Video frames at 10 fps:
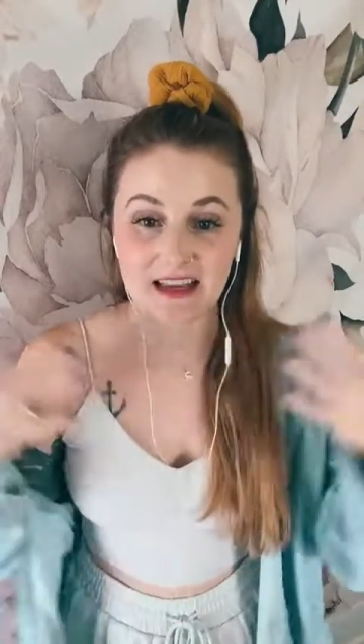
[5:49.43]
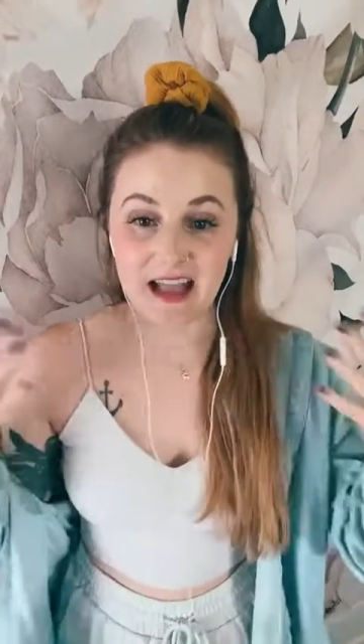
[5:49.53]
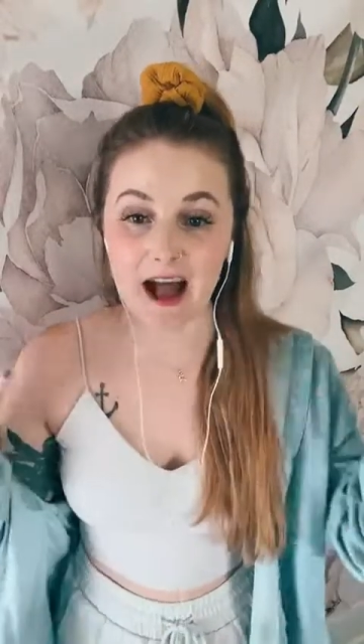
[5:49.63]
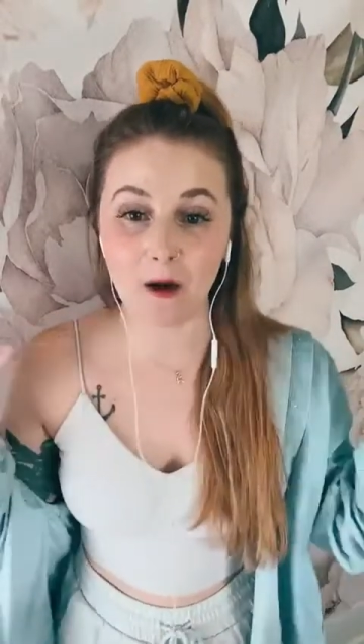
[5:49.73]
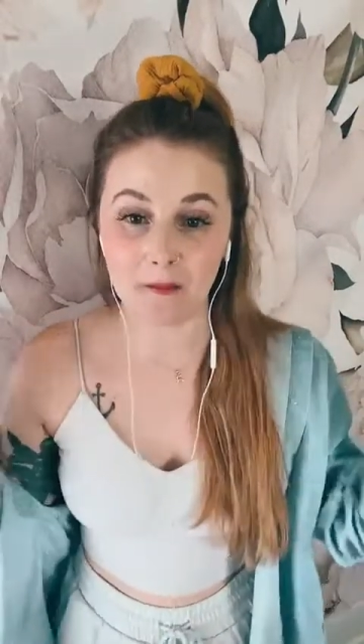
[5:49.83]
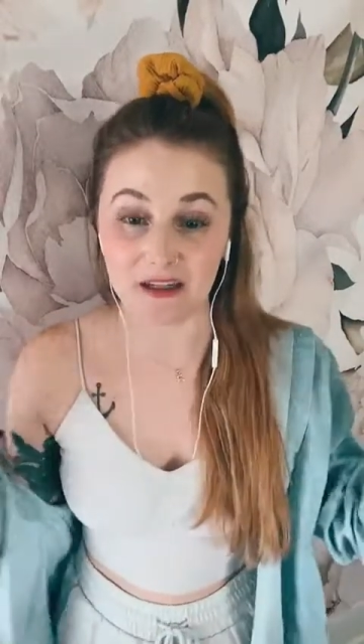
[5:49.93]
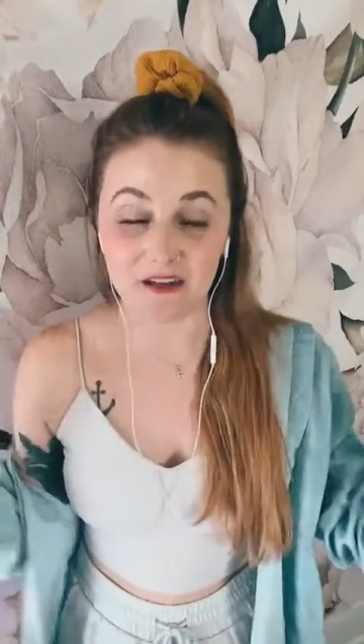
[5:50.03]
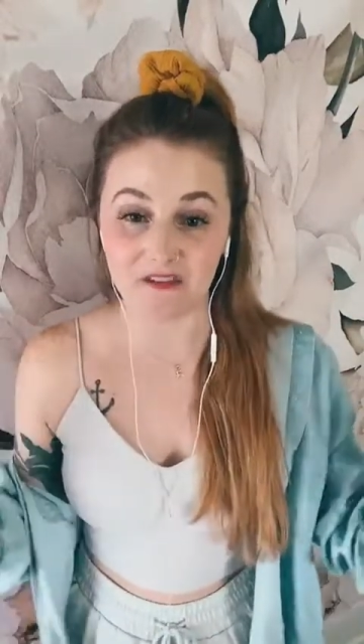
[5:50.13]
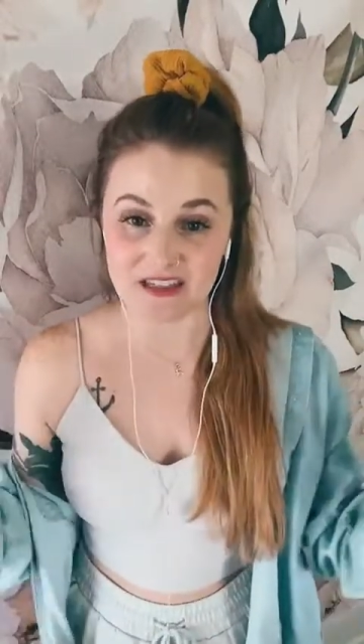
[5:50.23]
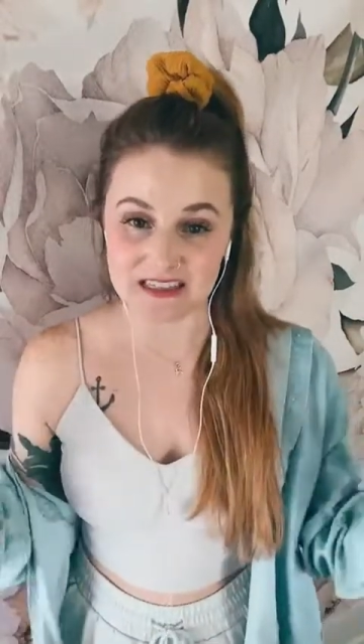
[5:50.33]
Like, how
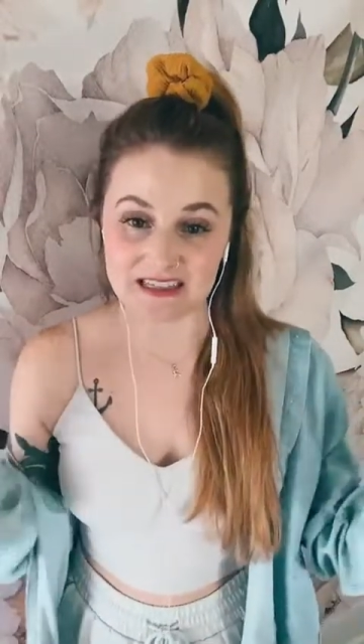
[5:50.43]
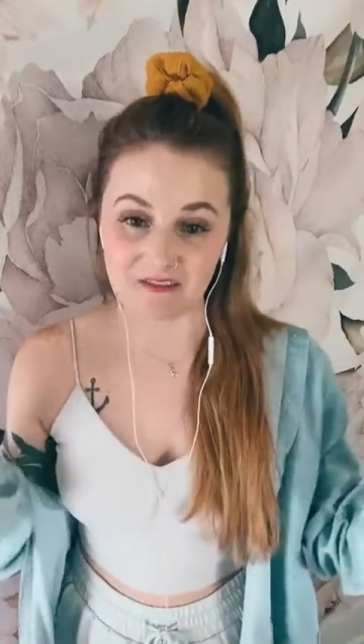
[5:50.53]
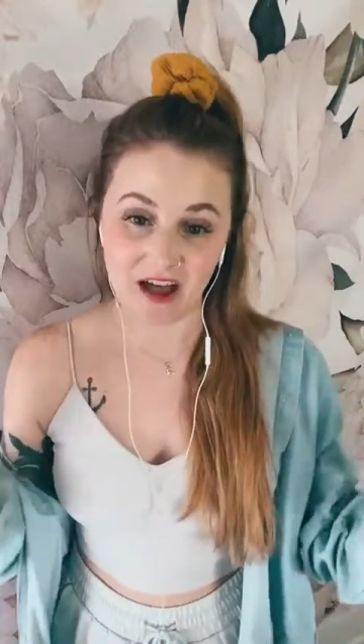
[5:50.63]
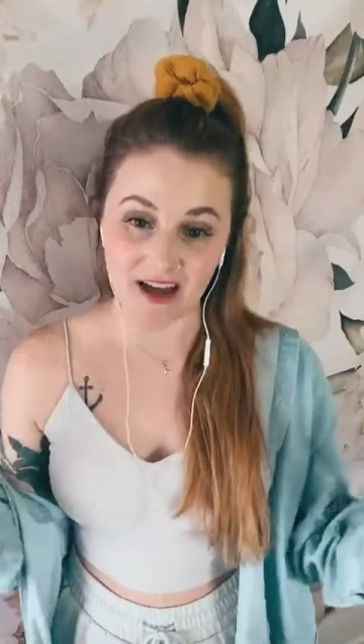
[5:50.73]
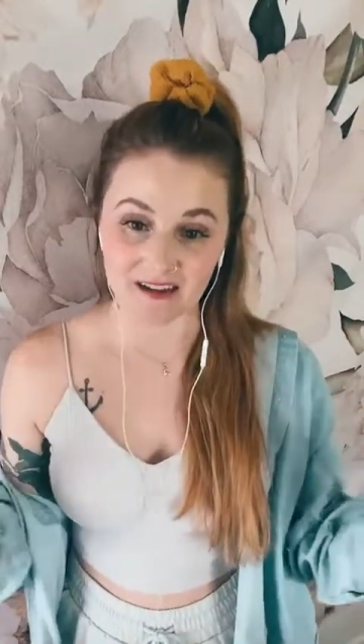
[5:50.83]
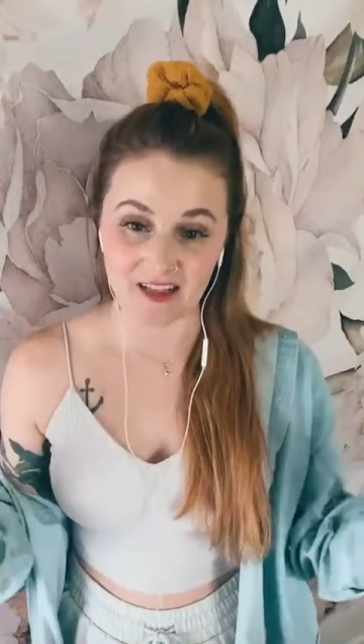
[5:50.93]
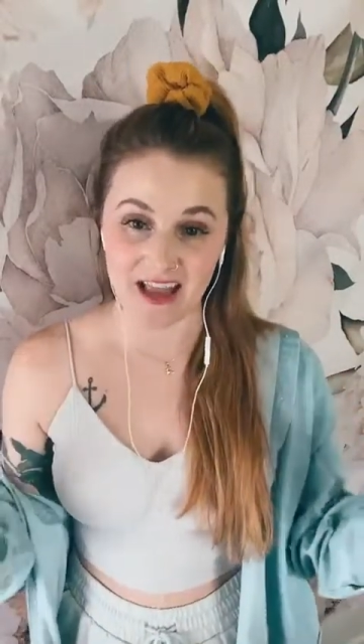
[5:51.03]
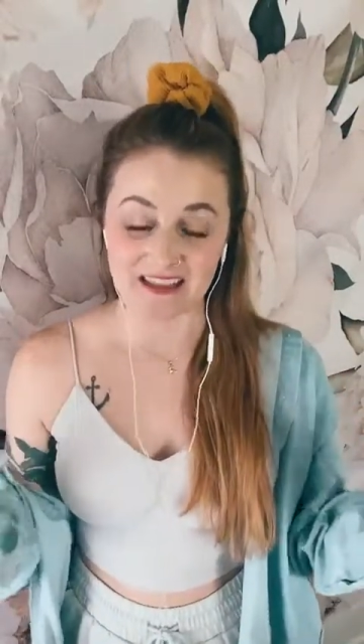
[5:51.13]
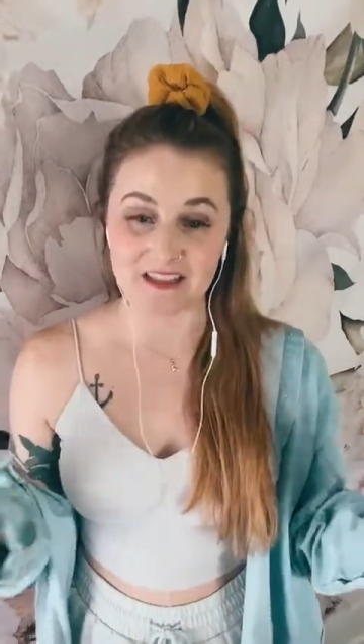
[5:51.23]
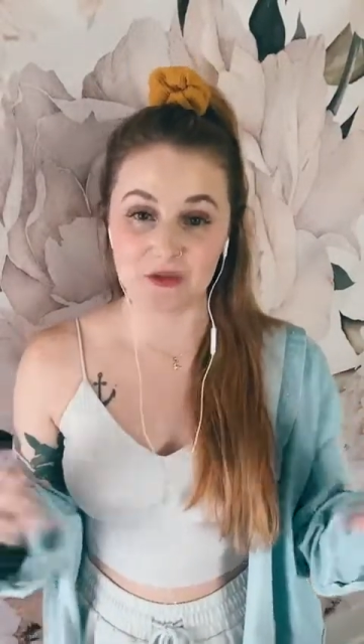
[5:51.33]
many of us have had
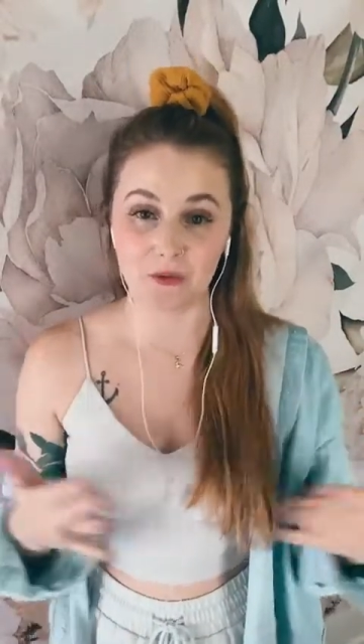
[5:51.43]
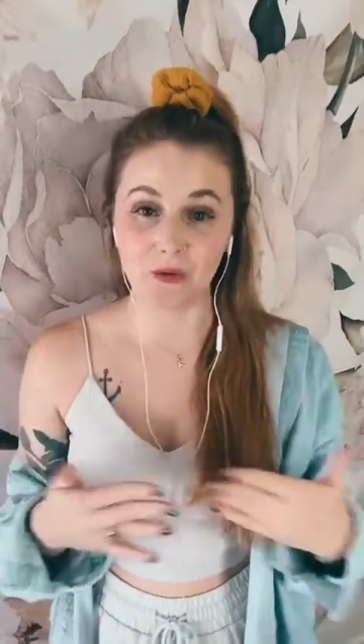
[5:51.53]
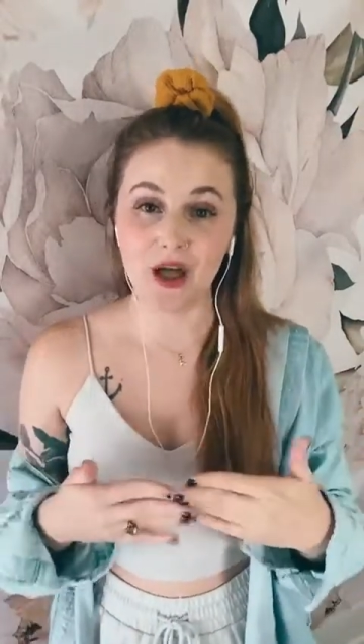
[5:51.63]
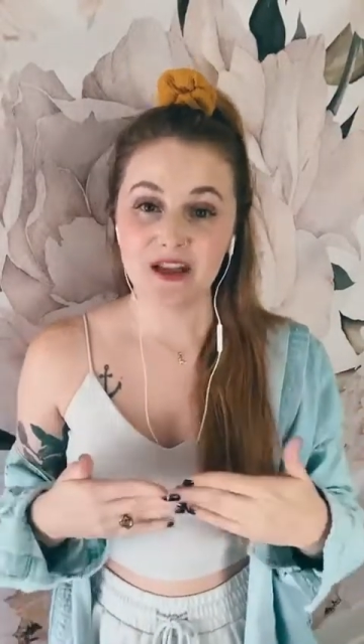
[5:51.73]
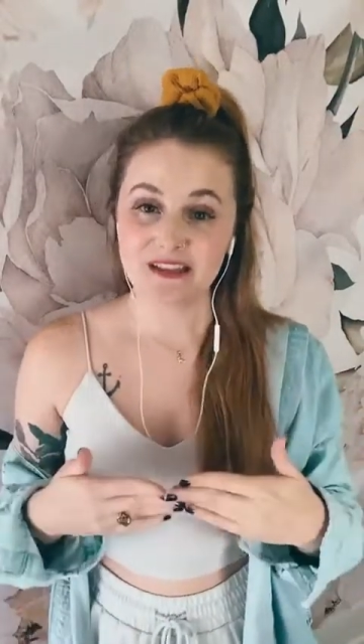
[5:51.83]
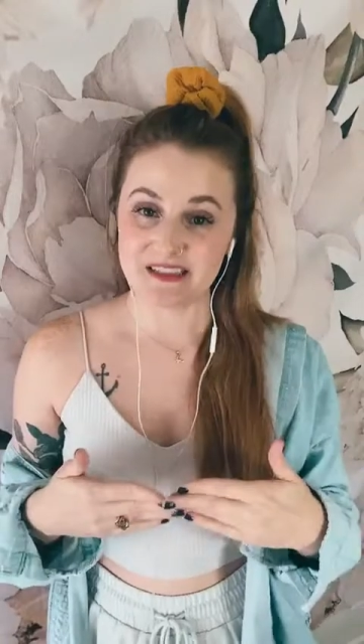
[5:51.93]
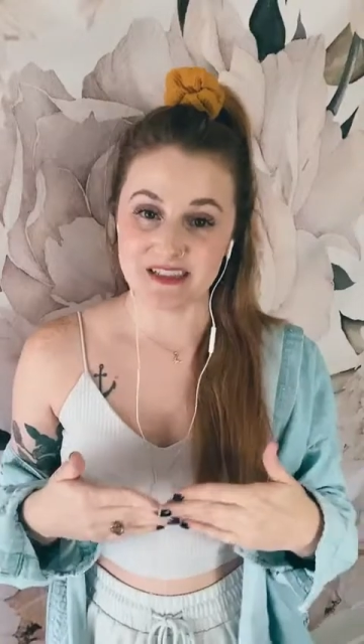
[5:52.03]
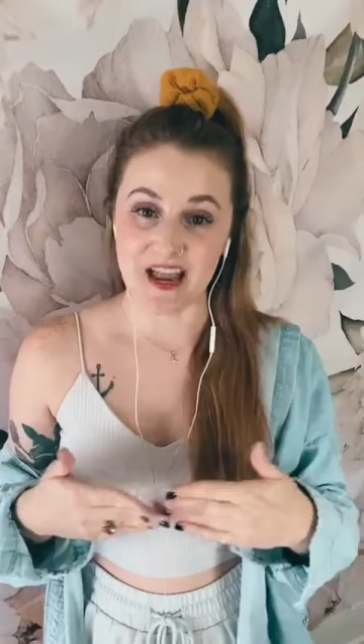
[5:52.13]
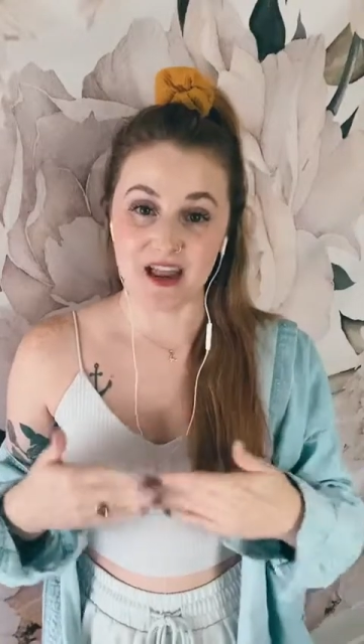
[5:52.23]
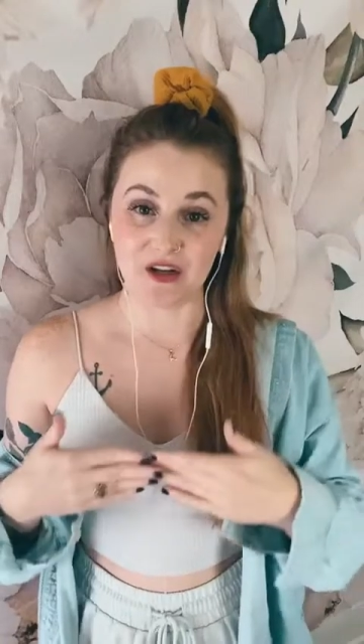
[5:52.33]
clients who
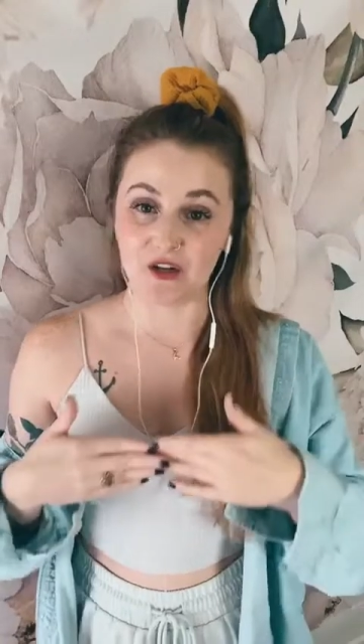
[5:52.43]
say,